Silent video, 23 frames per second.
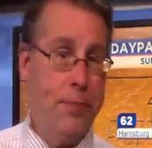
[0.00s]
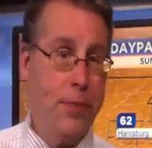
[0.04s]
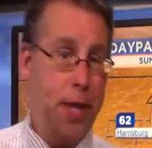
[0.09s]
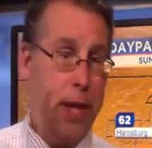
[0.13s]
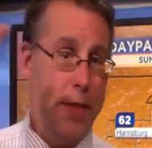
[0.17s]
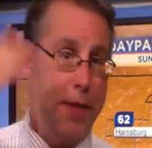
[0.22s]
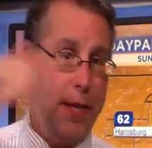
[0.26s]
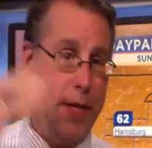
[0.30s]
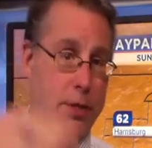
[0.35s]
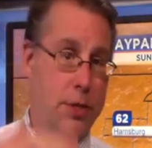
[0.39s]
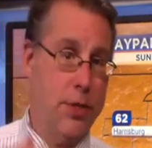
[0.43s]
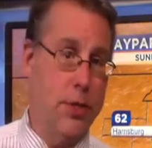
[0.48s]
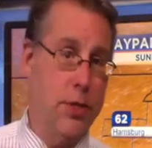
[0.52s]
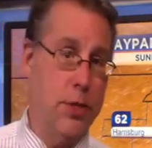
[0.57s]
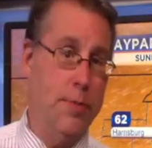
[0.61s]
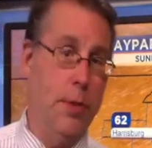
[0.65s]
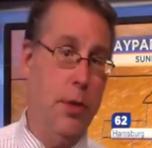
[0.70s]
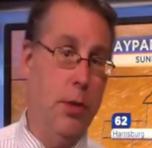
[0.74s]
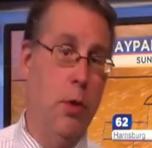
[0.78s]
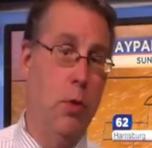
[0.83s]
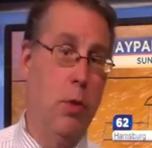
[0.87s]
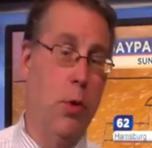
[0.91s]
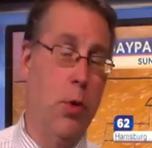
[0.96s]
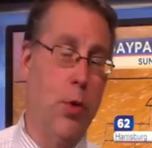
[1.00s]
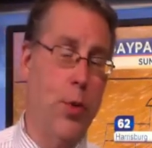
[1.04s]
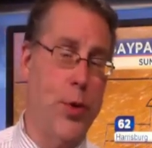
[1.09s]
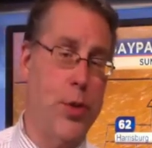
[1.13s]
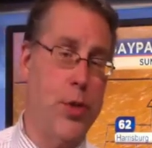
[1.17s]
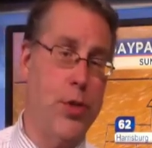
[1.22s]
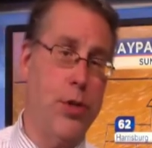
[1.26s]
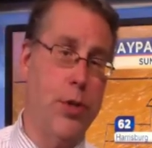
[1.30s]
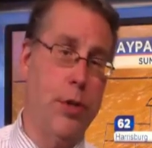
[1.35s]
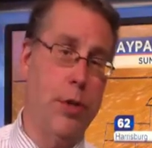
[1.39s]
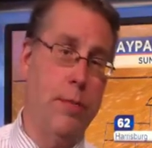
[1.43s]
And that's just below where we
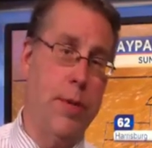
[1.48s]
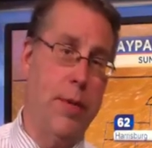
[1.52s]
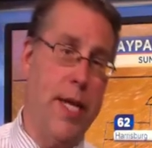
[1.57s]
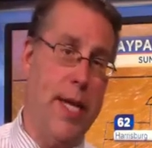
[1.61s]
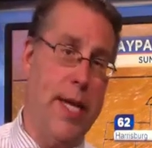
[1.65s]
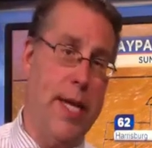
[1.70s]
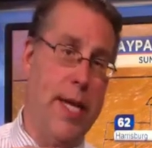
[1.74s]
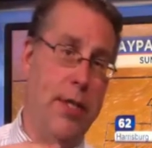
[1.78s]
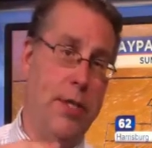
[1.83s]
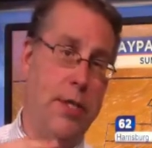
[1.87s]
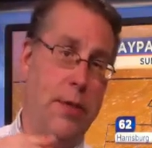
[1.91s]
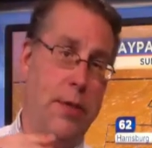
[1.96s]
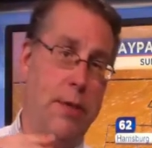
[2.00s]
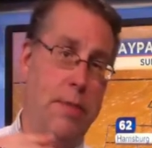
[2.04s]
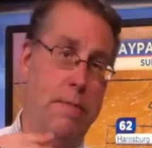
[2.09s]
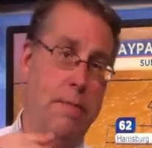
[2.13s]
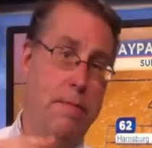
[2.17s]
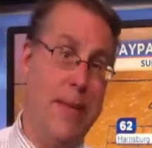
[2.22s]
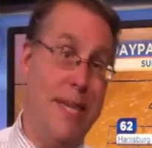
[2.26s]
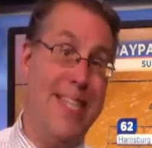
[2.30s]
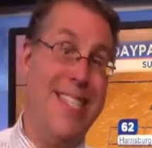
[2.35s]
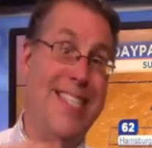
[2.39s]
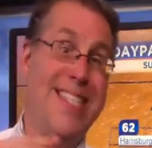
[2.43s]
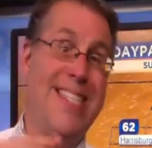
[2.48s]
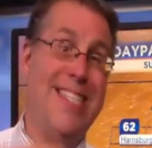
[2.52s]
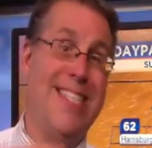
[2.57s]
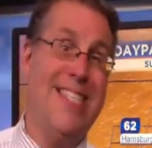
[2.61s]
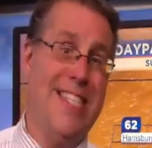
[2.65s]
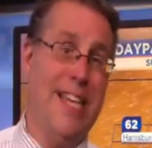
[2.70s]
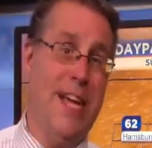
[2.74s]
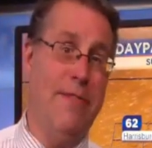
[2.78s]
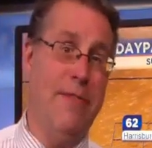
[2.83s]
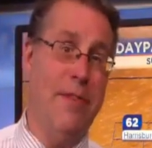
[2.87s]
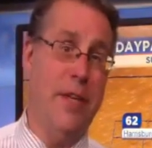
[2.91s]
should be, into the
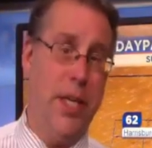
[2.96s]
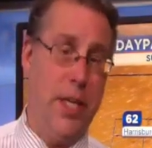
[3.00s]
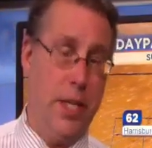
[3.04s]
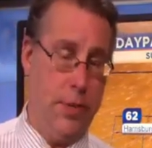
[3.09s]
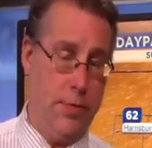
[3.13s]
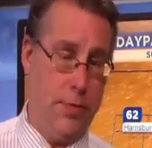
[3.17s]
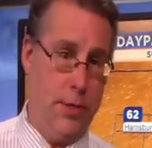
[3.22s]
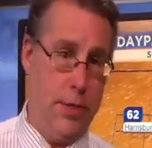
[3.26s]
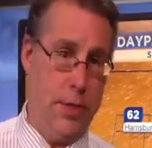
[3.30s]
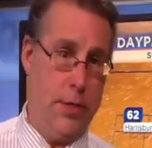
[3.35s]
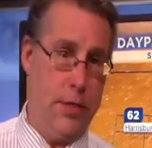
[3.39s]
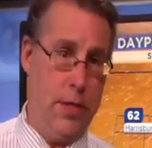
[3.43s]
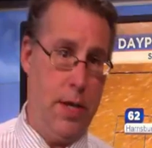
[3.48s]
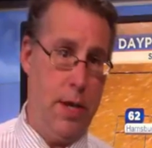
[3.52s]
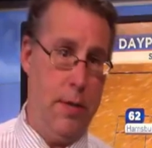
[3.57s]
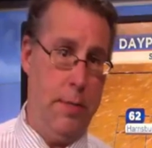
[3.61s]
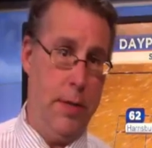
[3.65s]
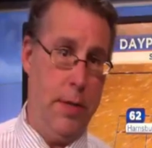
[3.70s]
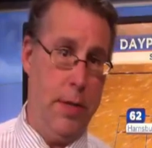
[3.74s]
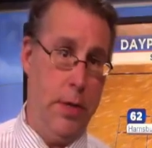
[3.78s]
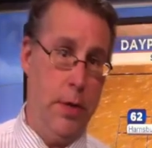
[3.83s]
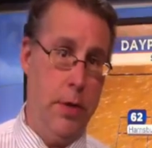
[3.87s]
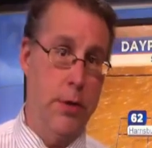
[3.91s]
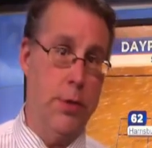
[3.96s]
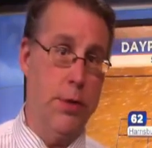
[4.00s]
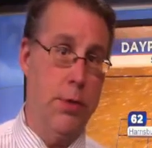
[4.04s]
mid-70s for this time of the year.